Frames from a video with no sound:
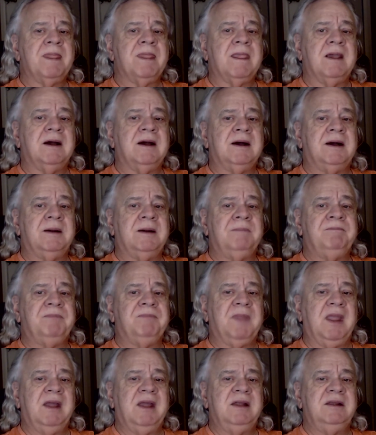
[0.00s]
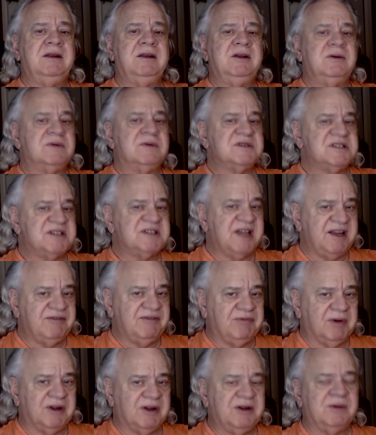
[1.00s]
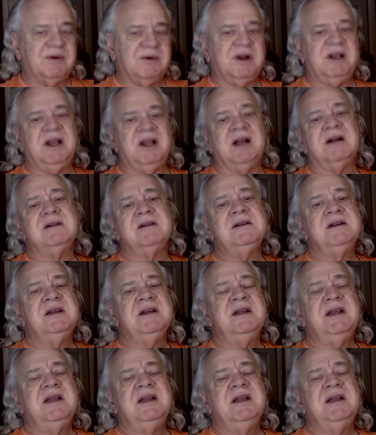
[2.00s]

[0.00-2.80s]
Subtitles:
and you were safe while you were in there.